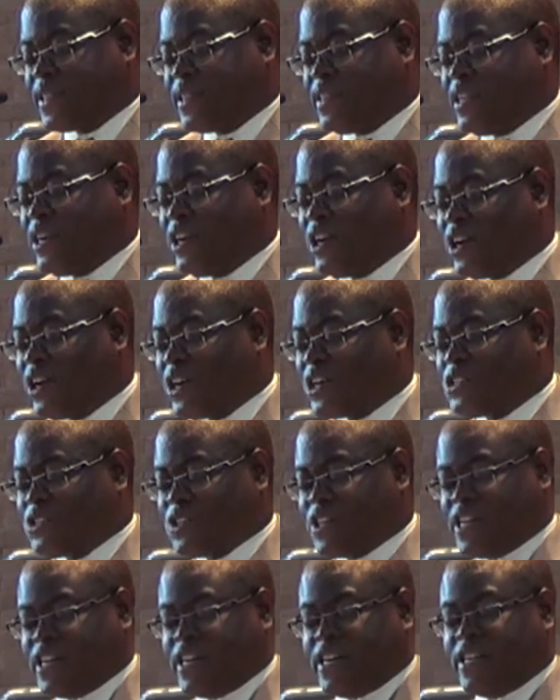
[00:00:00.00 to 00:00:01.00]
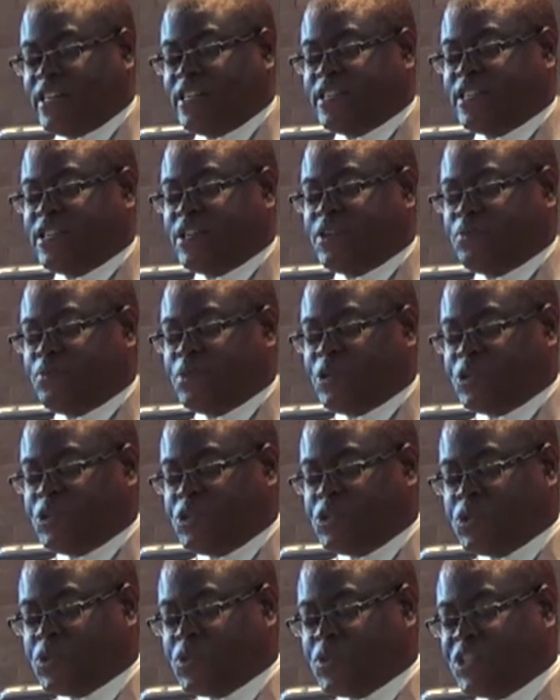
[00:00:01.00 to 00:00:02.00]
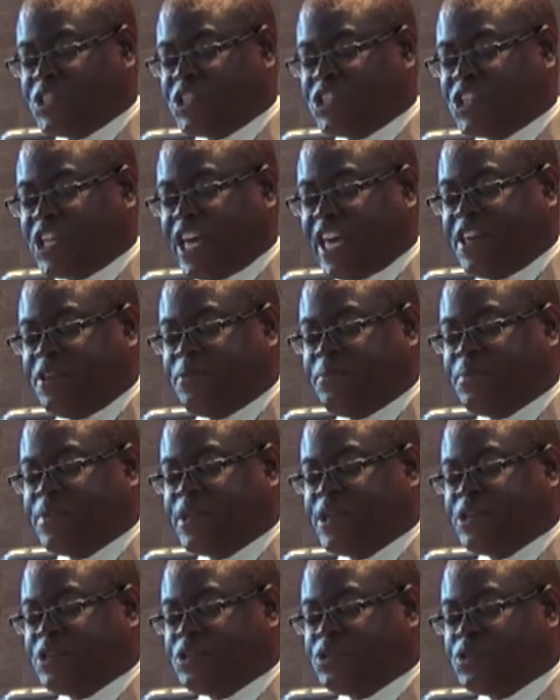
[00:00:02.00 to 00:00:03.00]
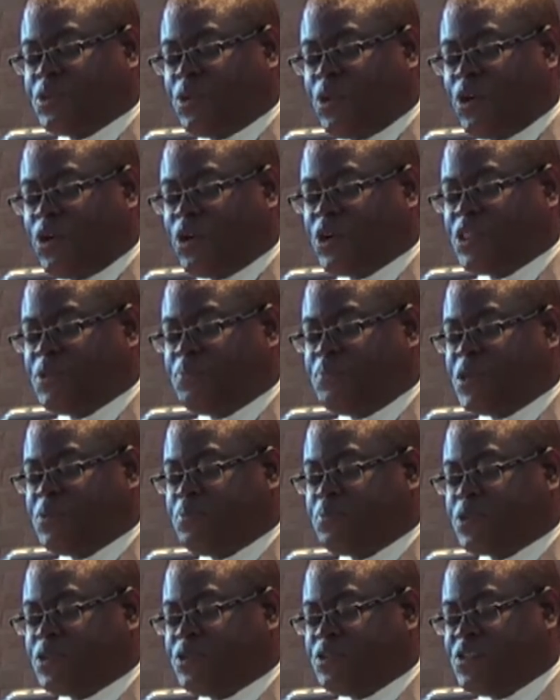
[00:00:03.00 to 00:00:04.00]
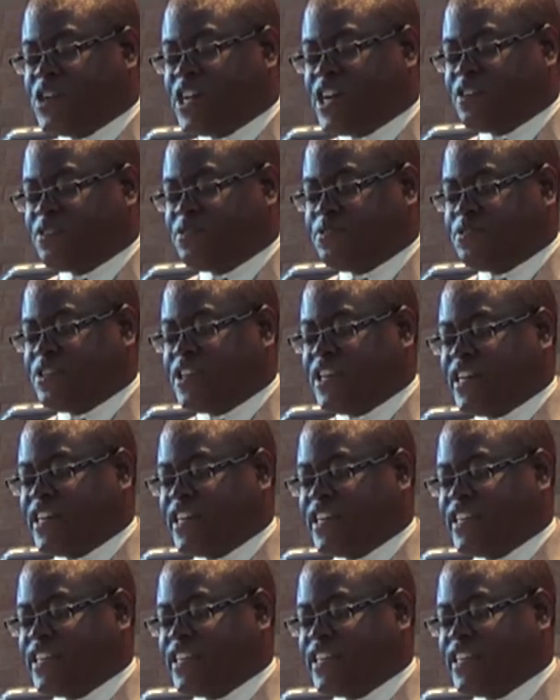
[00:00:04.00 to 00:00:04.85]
The Lord your God will do the same to all the people you now fear.